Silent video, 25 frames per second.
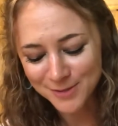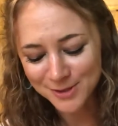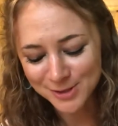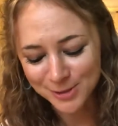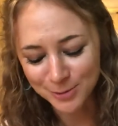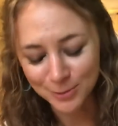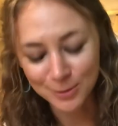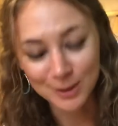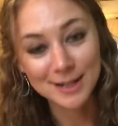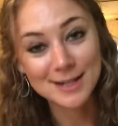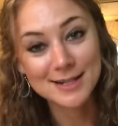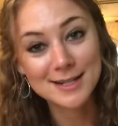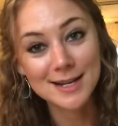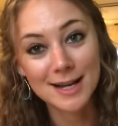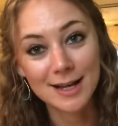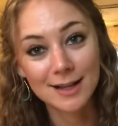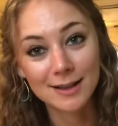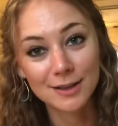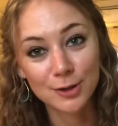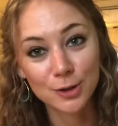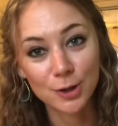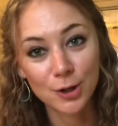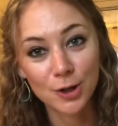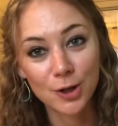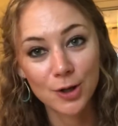we're gonna take a
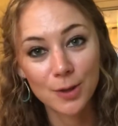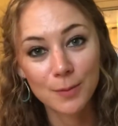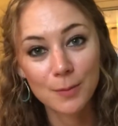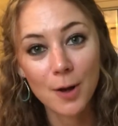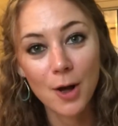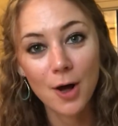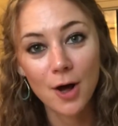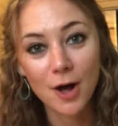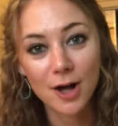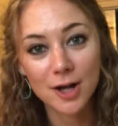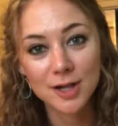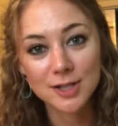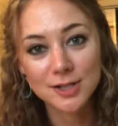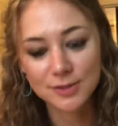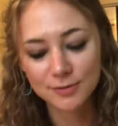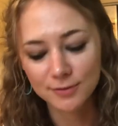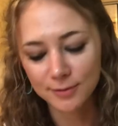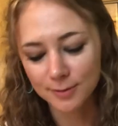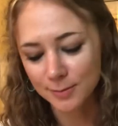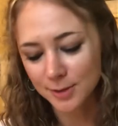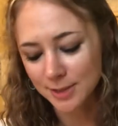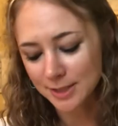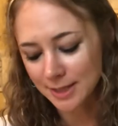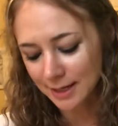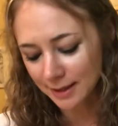little pause
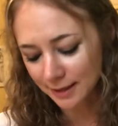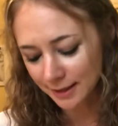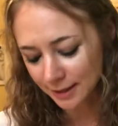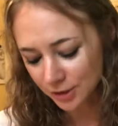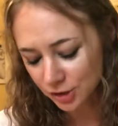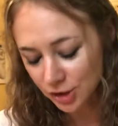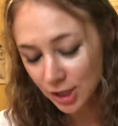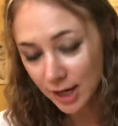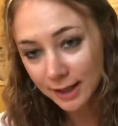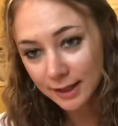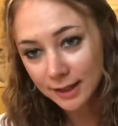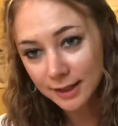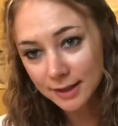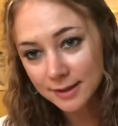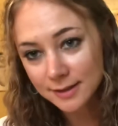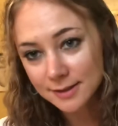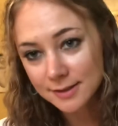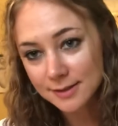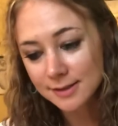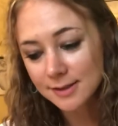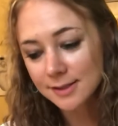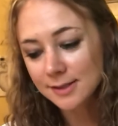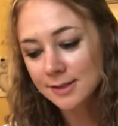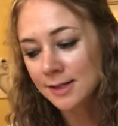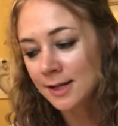from the daily
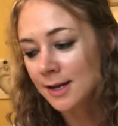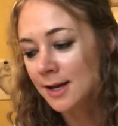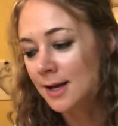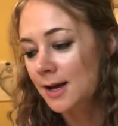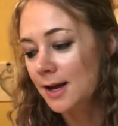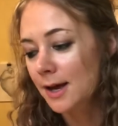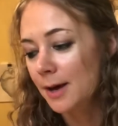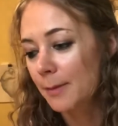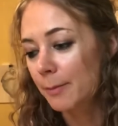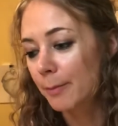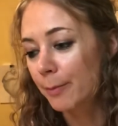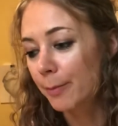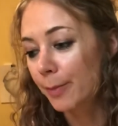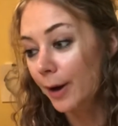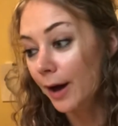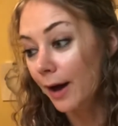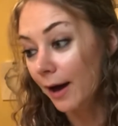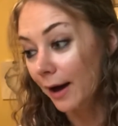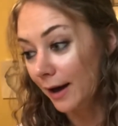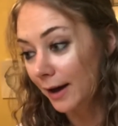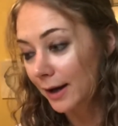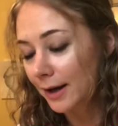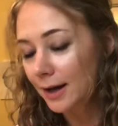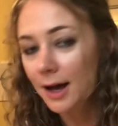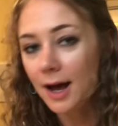check-ins,
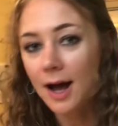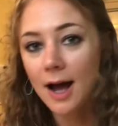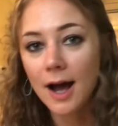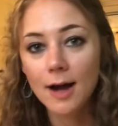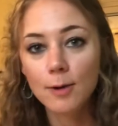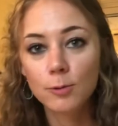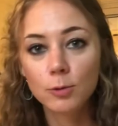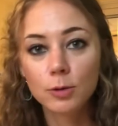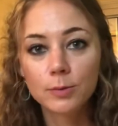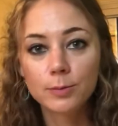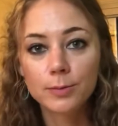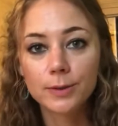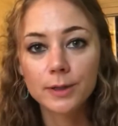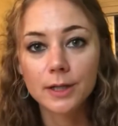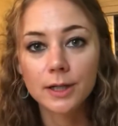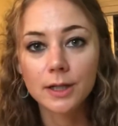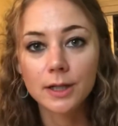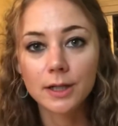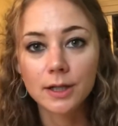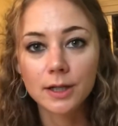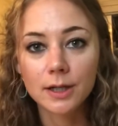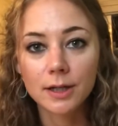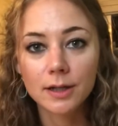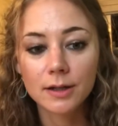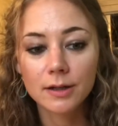but I will
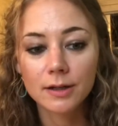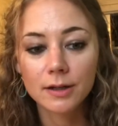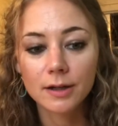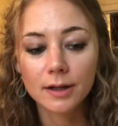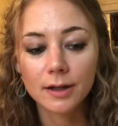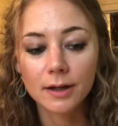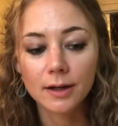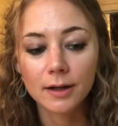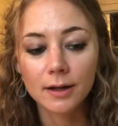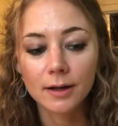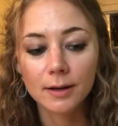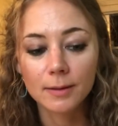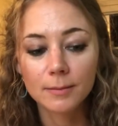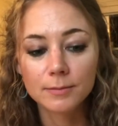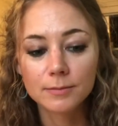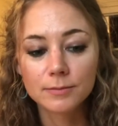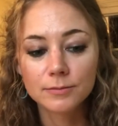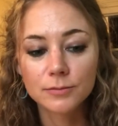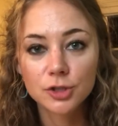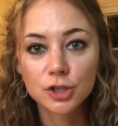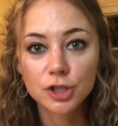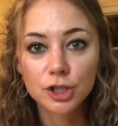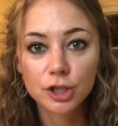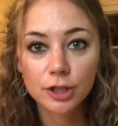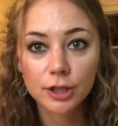be
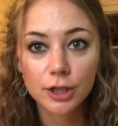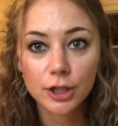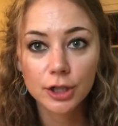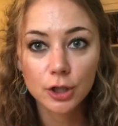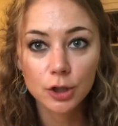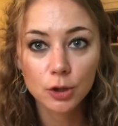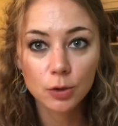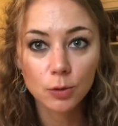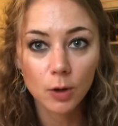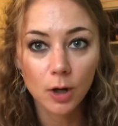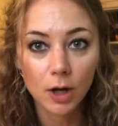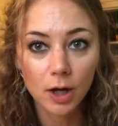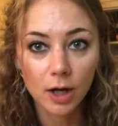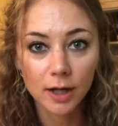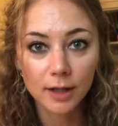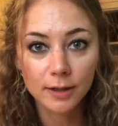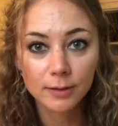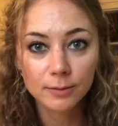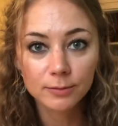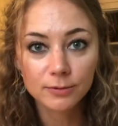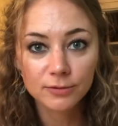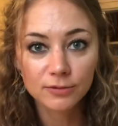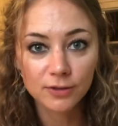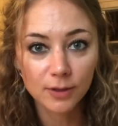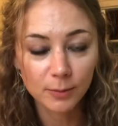cheering you
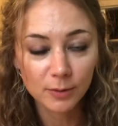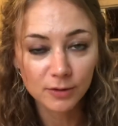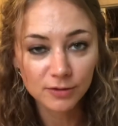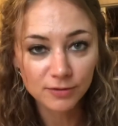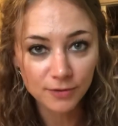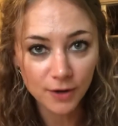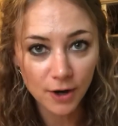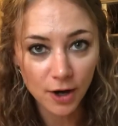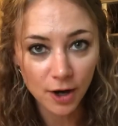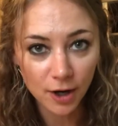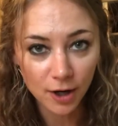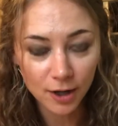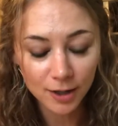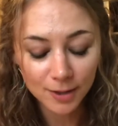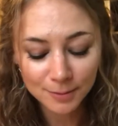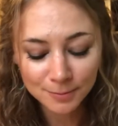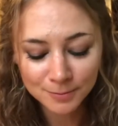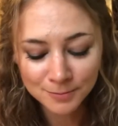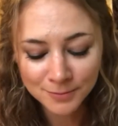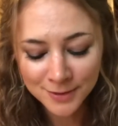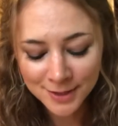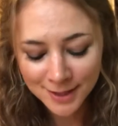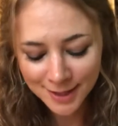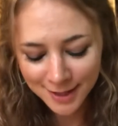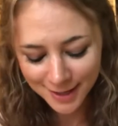on from afar,
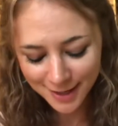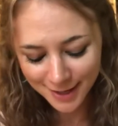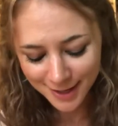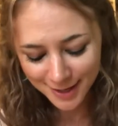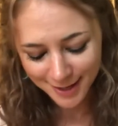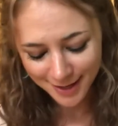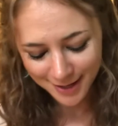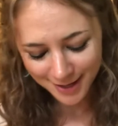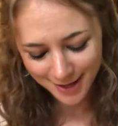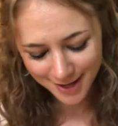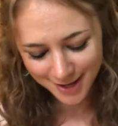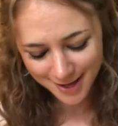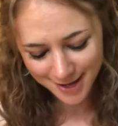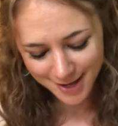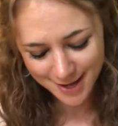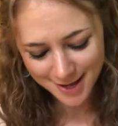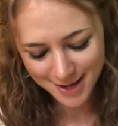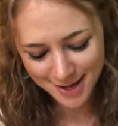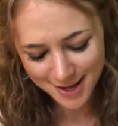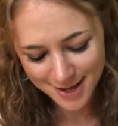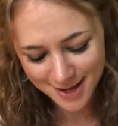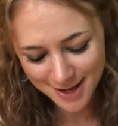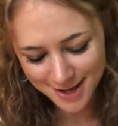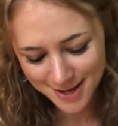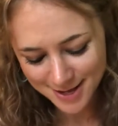
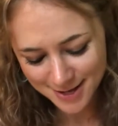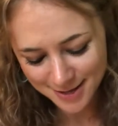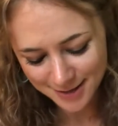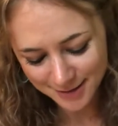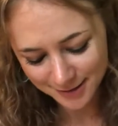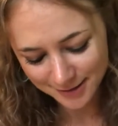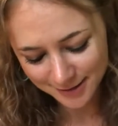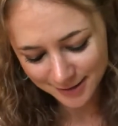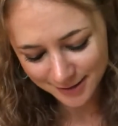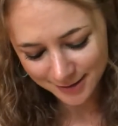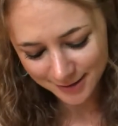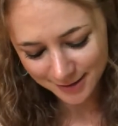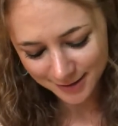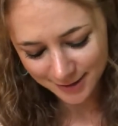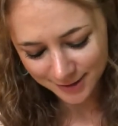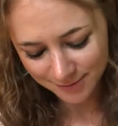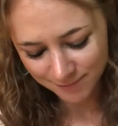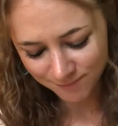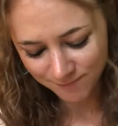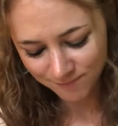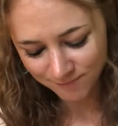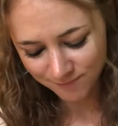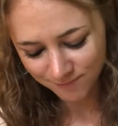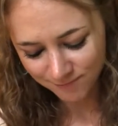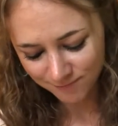and
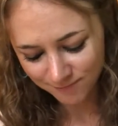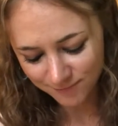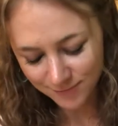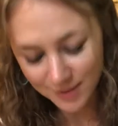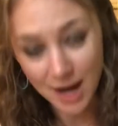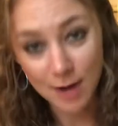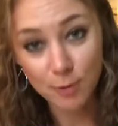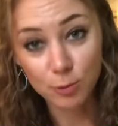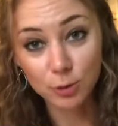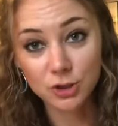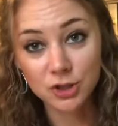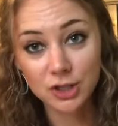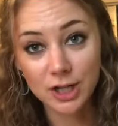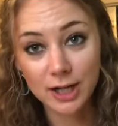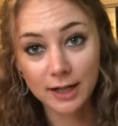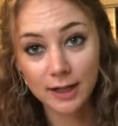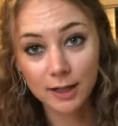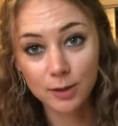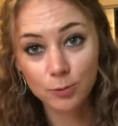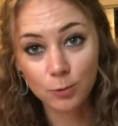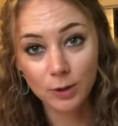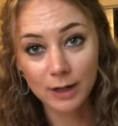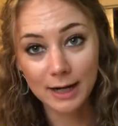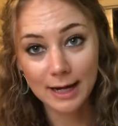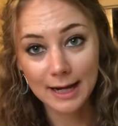I will check
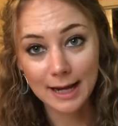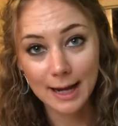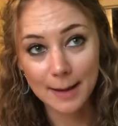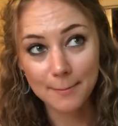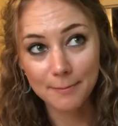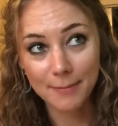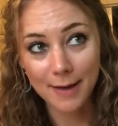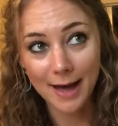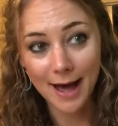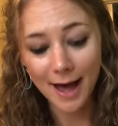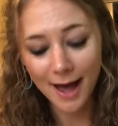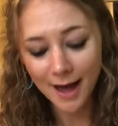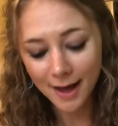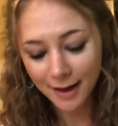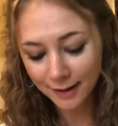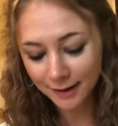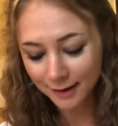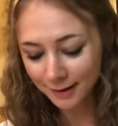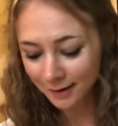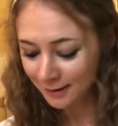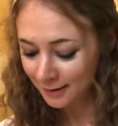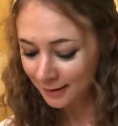in when I get back.